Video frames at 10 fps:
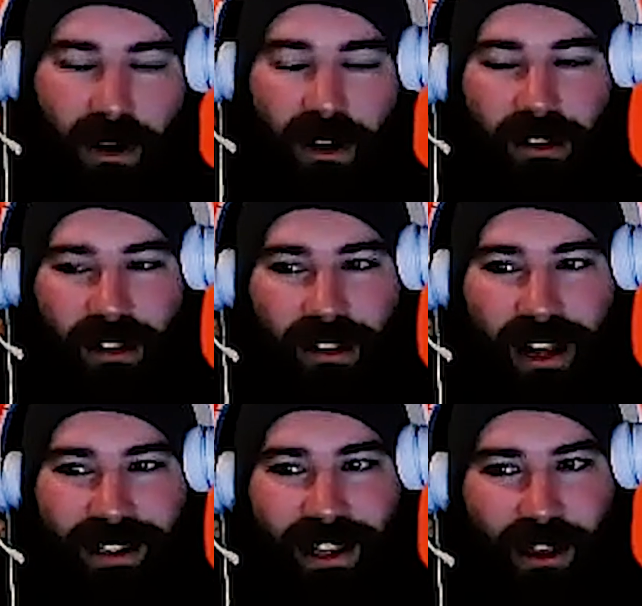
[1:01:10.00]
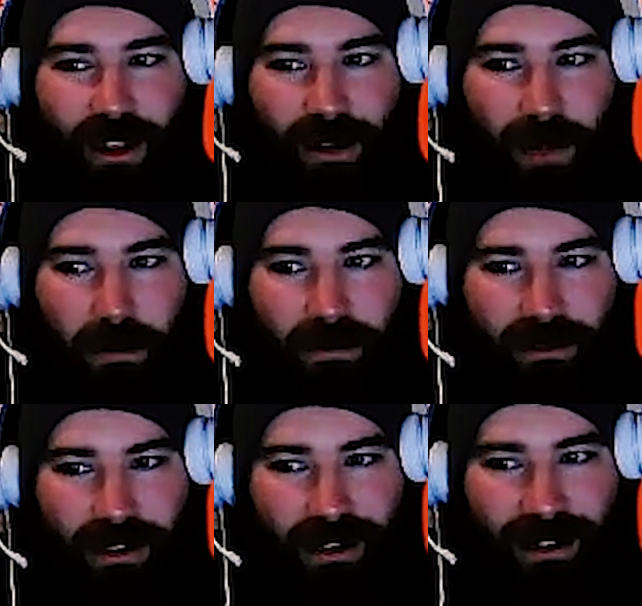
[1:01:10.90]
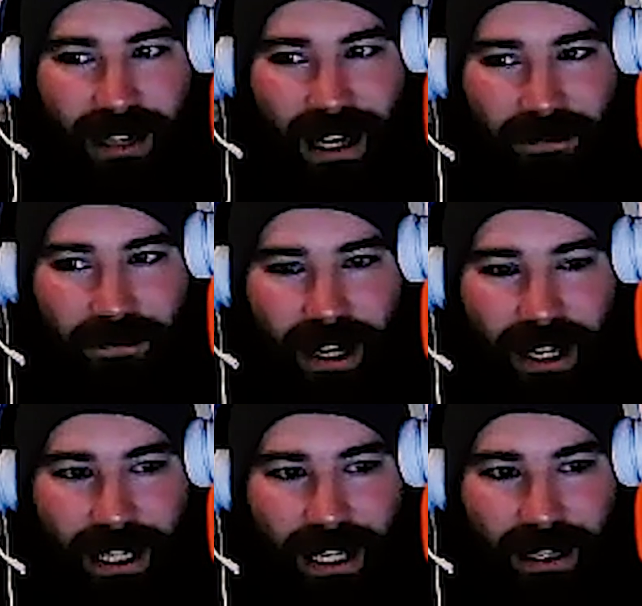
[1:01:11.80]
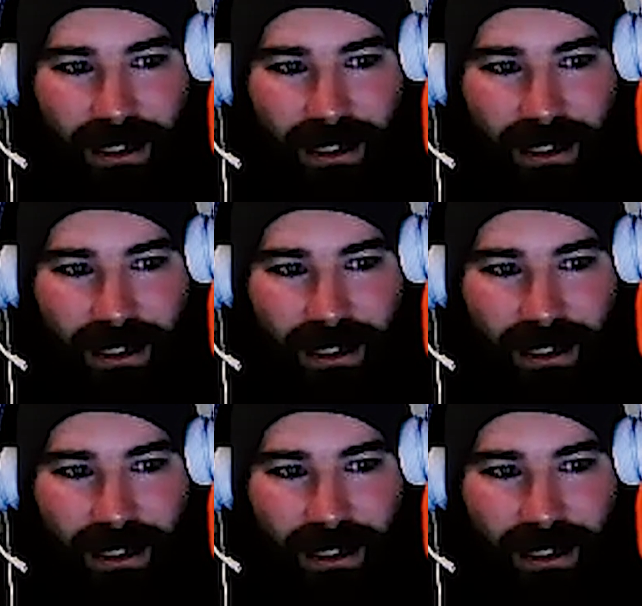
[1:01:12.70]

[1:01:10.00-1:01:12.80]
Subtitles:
Lions are third. People tend to forget that.